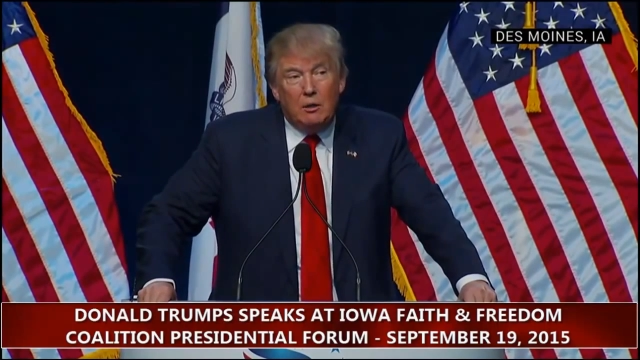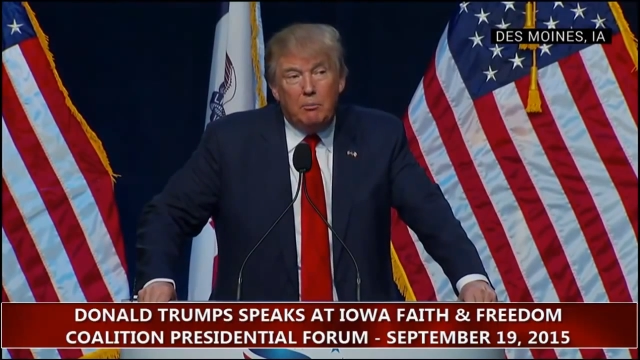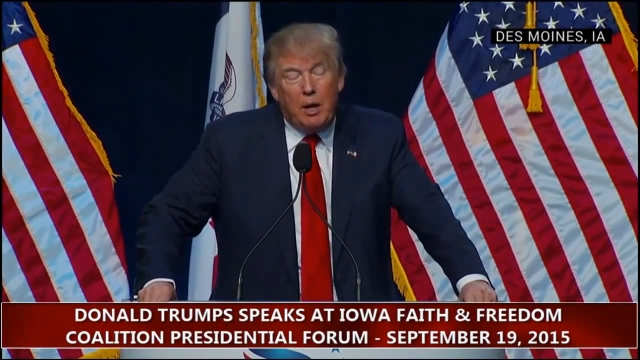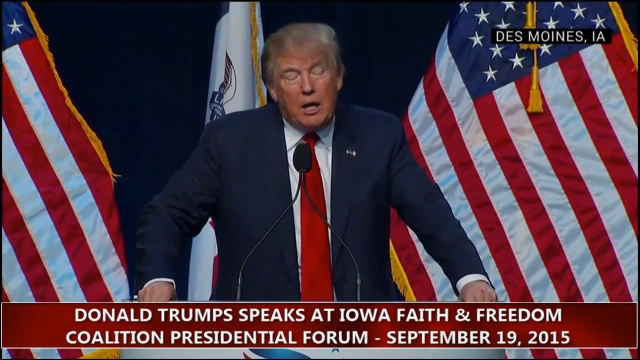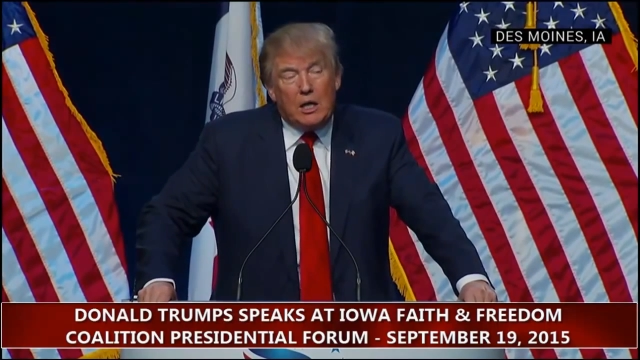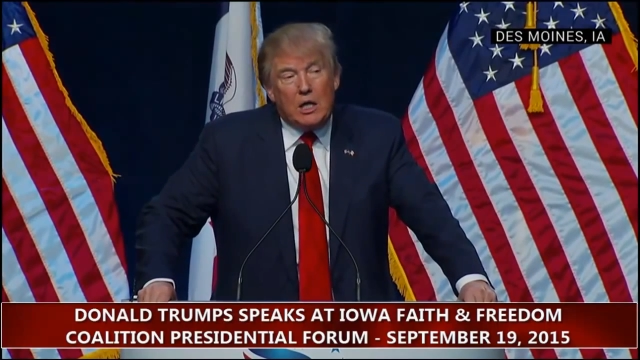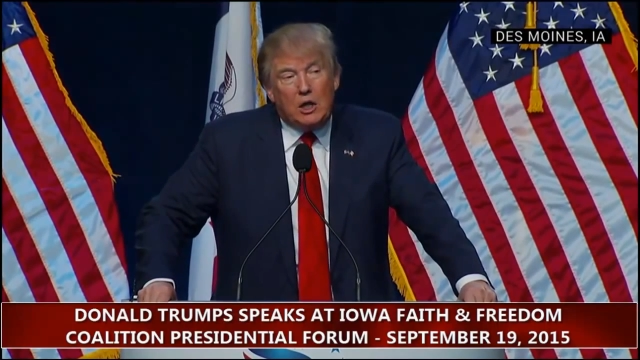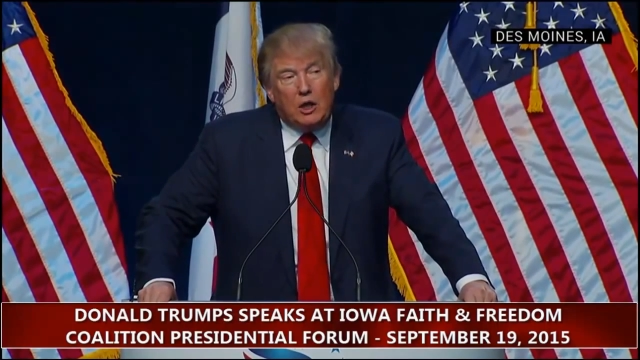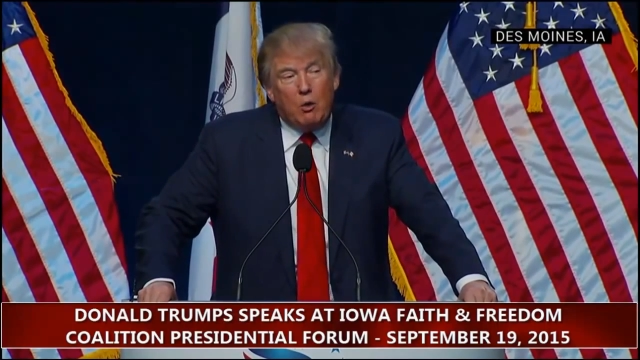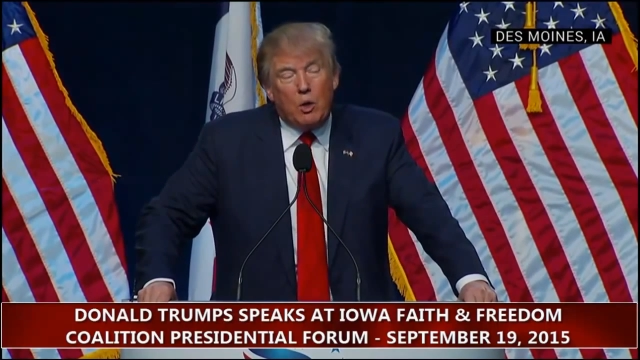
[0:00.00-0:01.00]

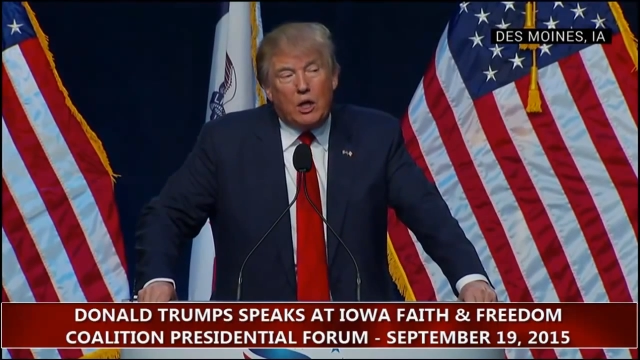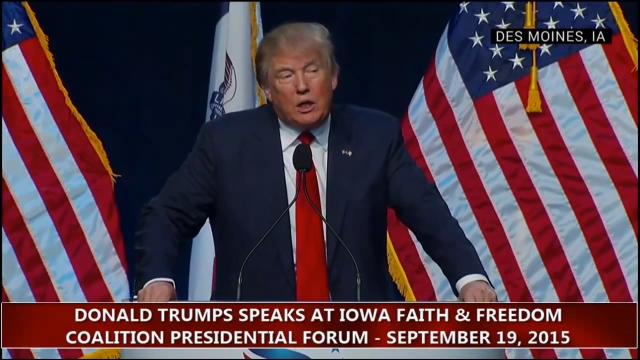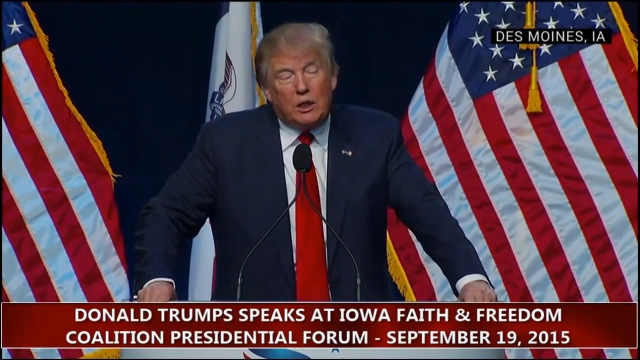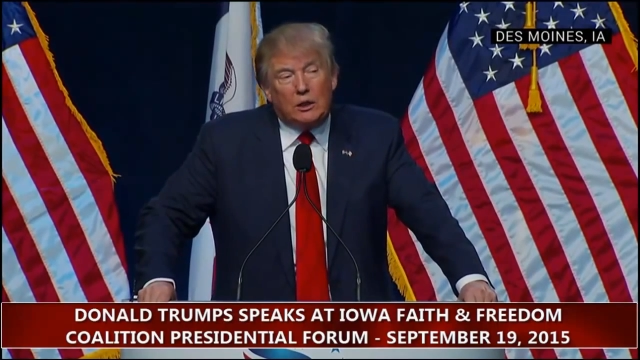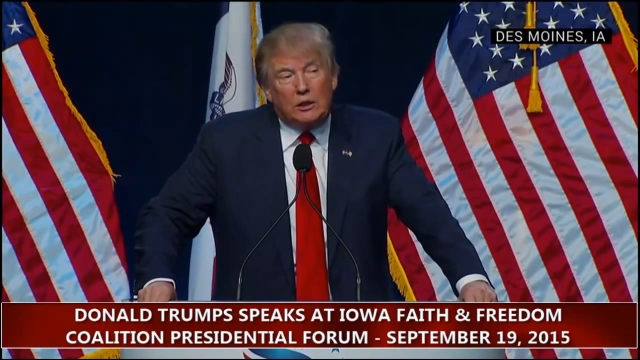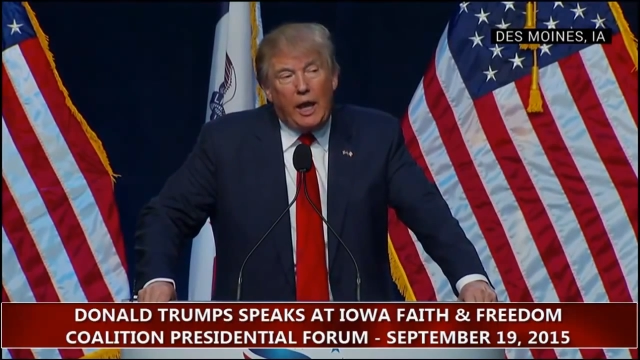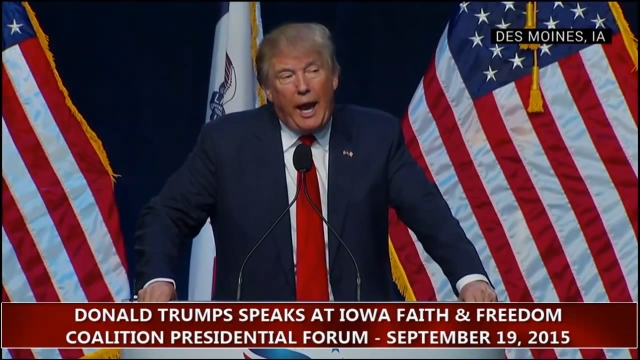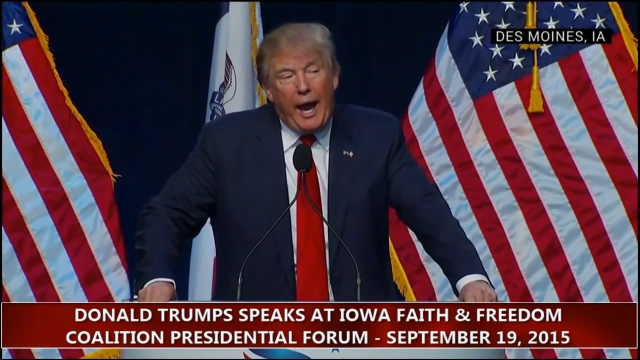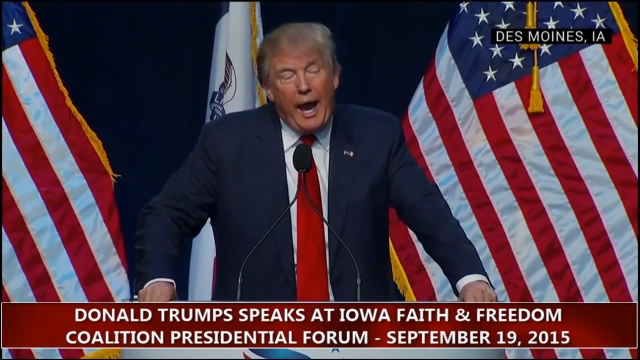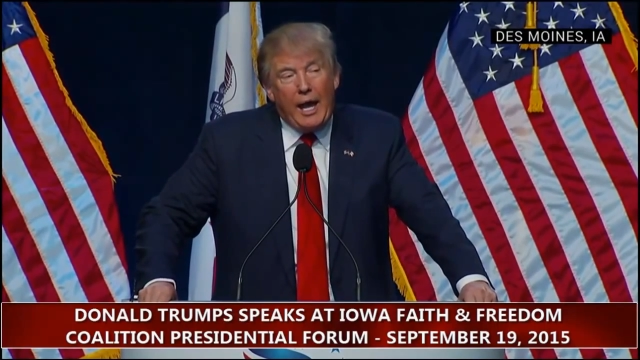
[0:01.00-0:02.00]
but they were killed,
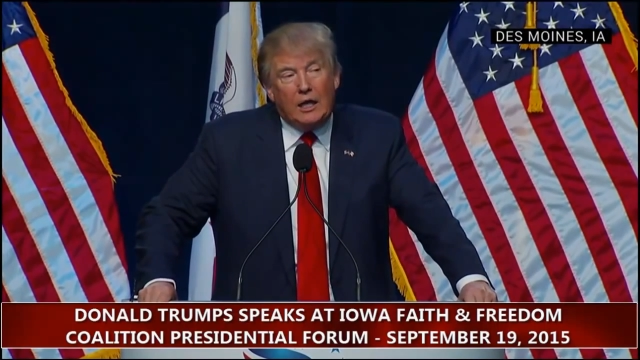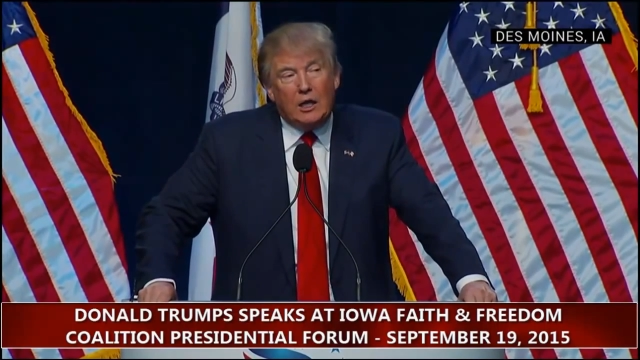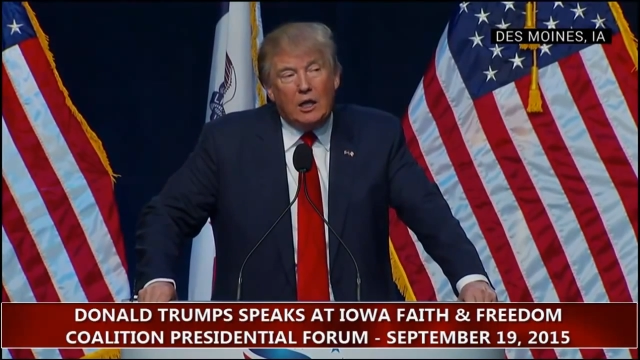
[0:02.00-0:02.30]
and